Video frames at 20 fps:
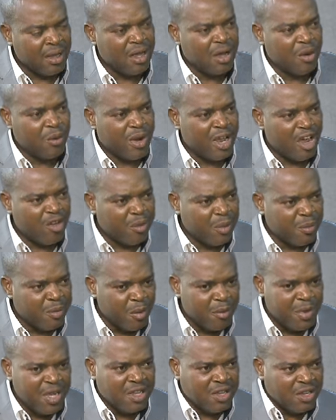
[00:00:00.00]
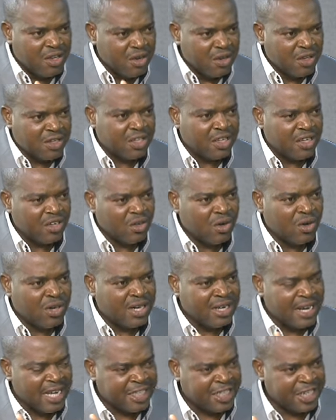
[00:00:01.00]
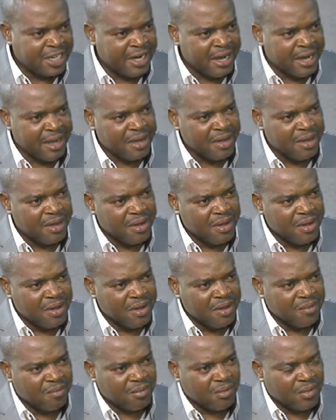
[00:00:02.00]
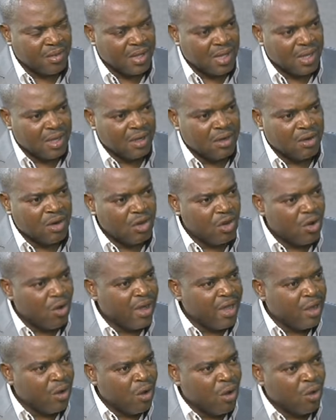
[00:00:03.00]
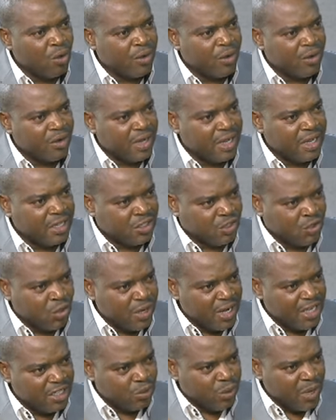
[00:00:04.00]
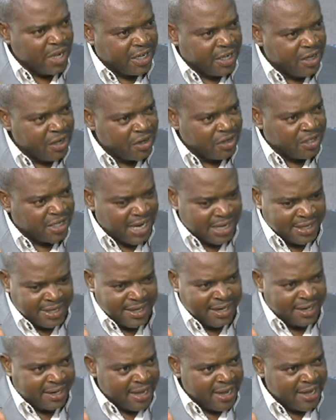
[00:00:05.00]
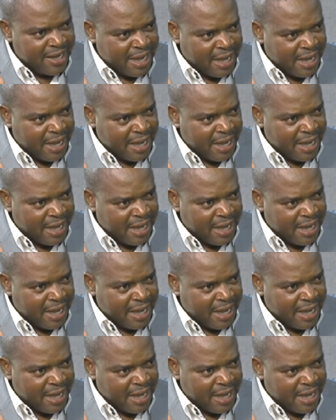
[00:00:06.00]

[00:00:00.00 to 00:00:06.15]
We have people being killed in northern Nigeria. Not long ago, students were killed, I think in Kenya.